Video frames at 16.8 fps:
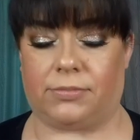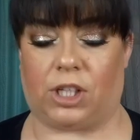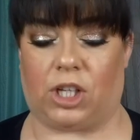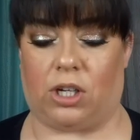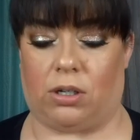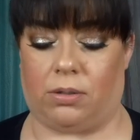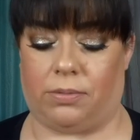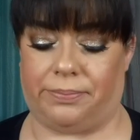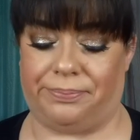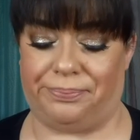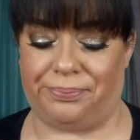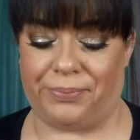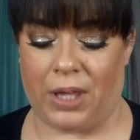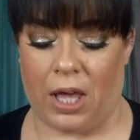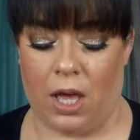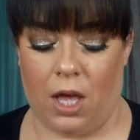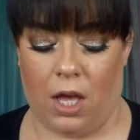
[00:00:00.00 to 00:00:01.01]
you know.
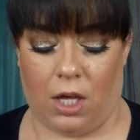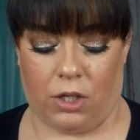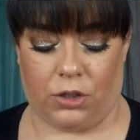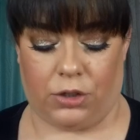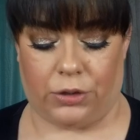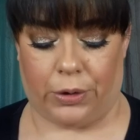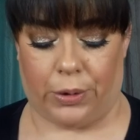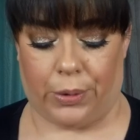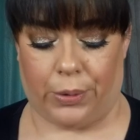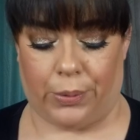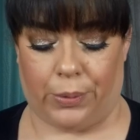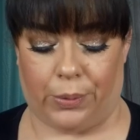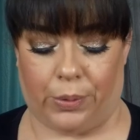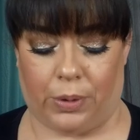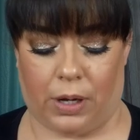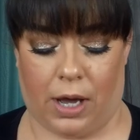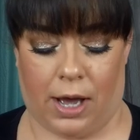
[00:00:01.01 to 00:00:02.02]

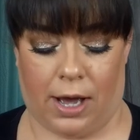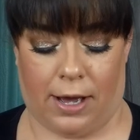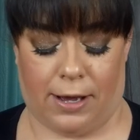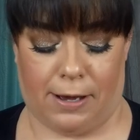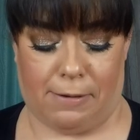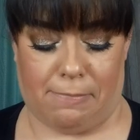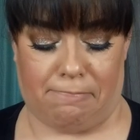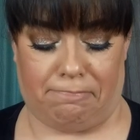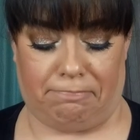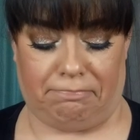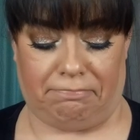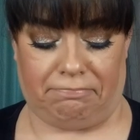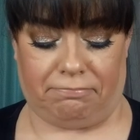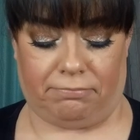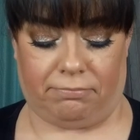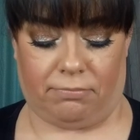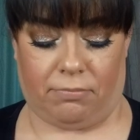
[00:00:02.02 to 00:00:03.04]
So,
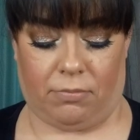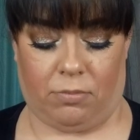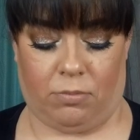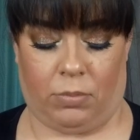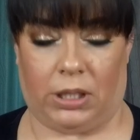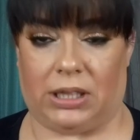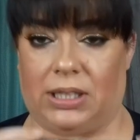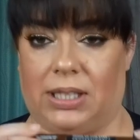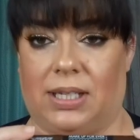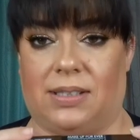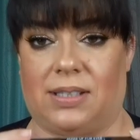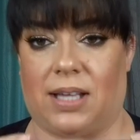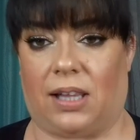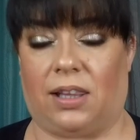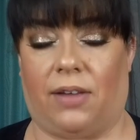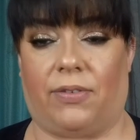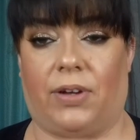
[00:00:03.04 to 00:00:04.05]
but this,
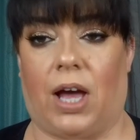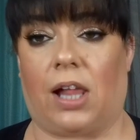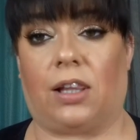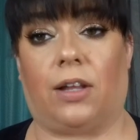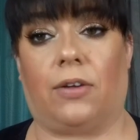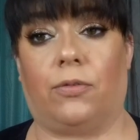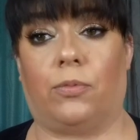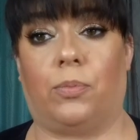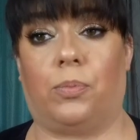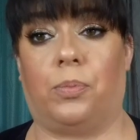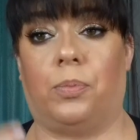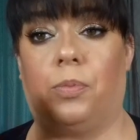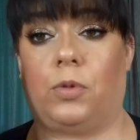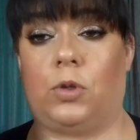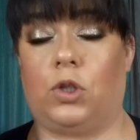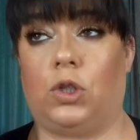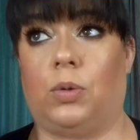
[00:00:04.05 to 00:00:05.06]
I love it. I love
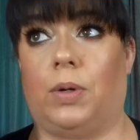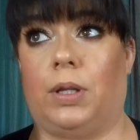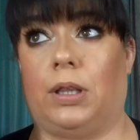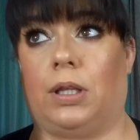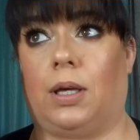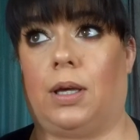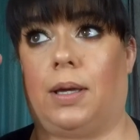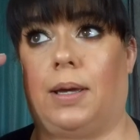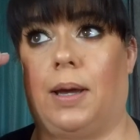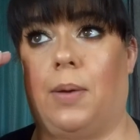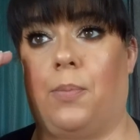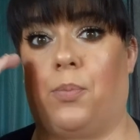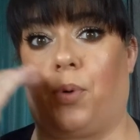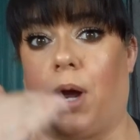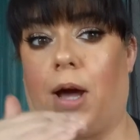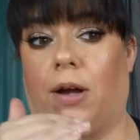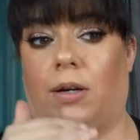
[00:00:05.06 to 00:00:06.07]
doing the
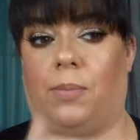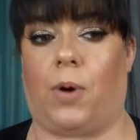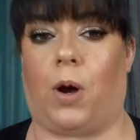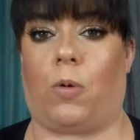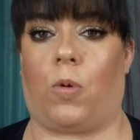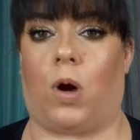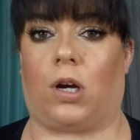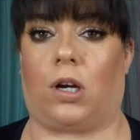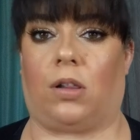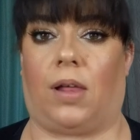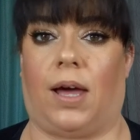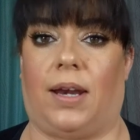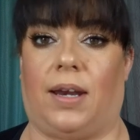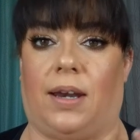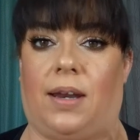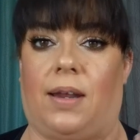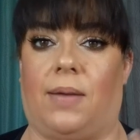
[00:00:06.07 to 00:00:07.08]
brown in my
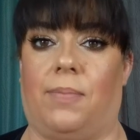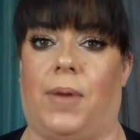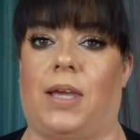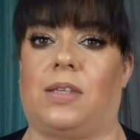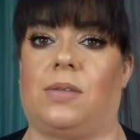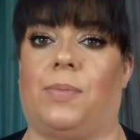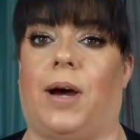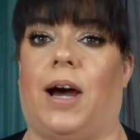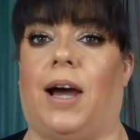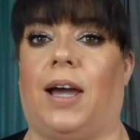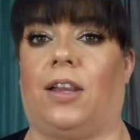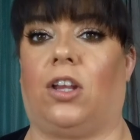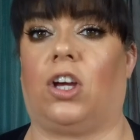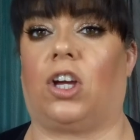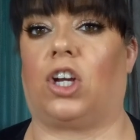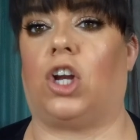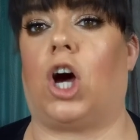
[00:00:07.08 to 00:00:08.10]
waterline. It makes my eye
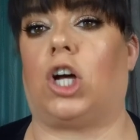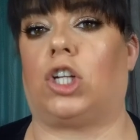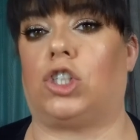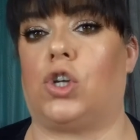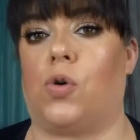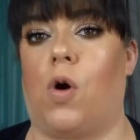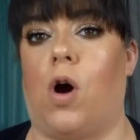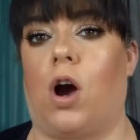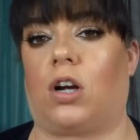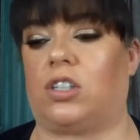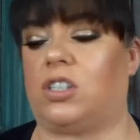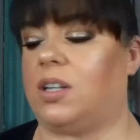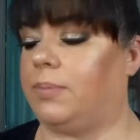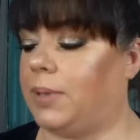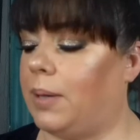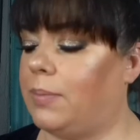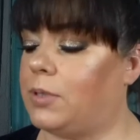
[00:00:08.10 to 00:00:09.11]
look not so harsh.
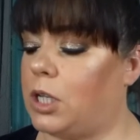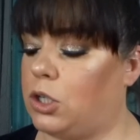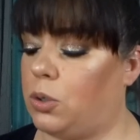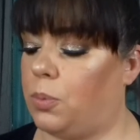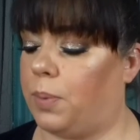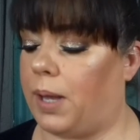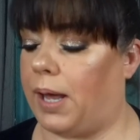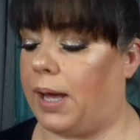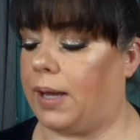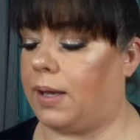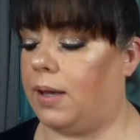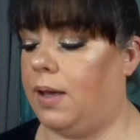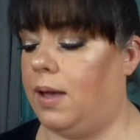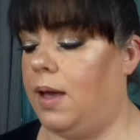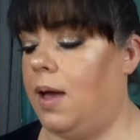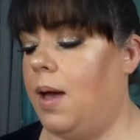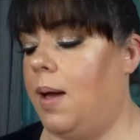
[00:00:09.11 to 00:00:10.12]
Sometimes I do black,
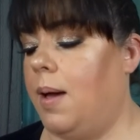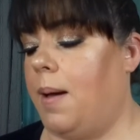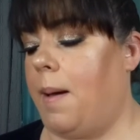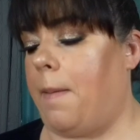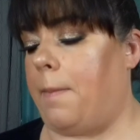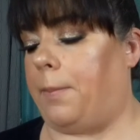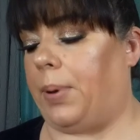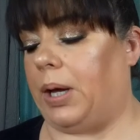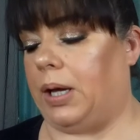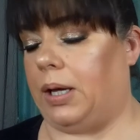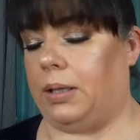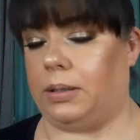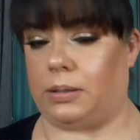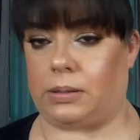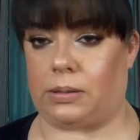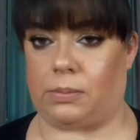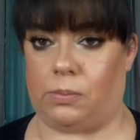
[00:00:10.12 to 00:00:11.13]
but
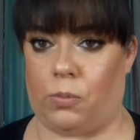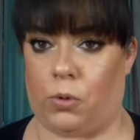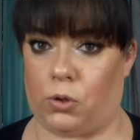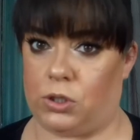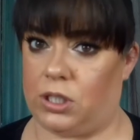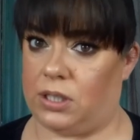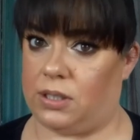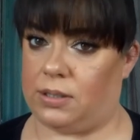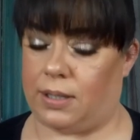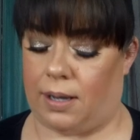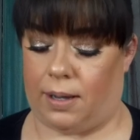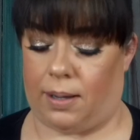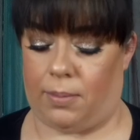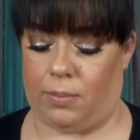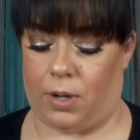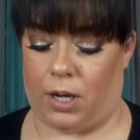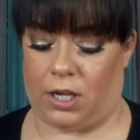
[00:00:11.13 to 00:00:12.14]
most of the
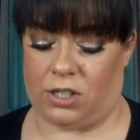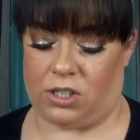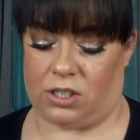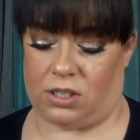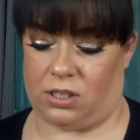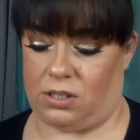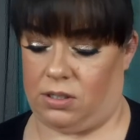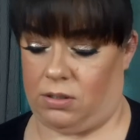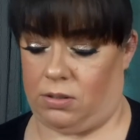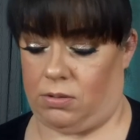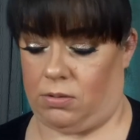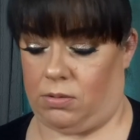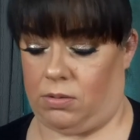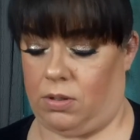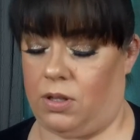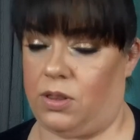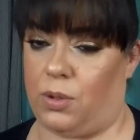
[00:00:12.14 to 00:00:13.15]
time I just
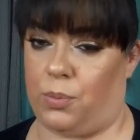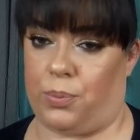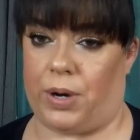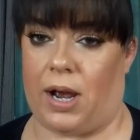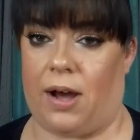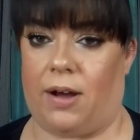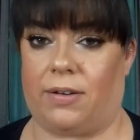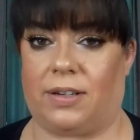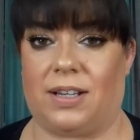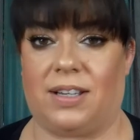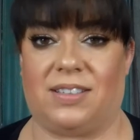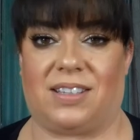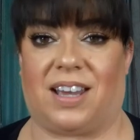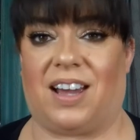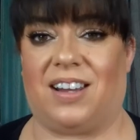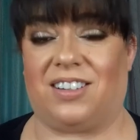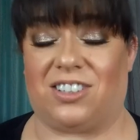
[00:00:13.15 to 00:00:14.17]
do the brown because
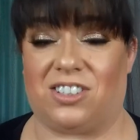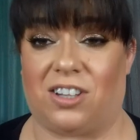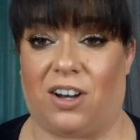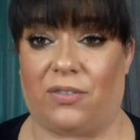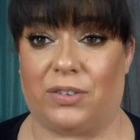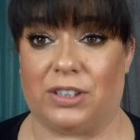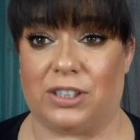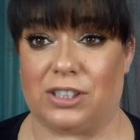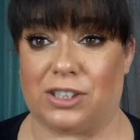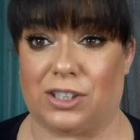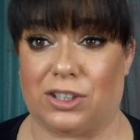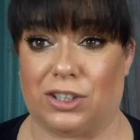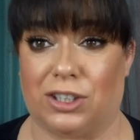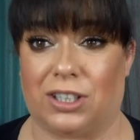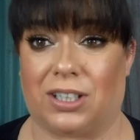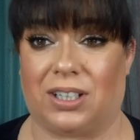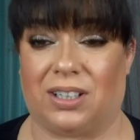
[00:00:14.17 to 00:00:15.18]
it kind of softens the
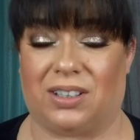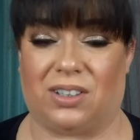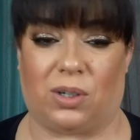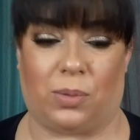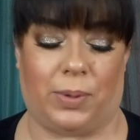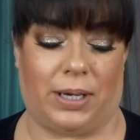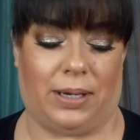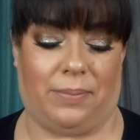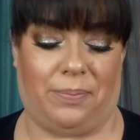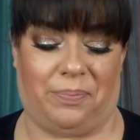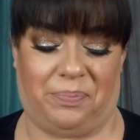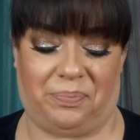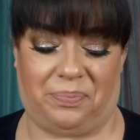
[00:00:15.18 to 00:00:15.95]
look a little bit.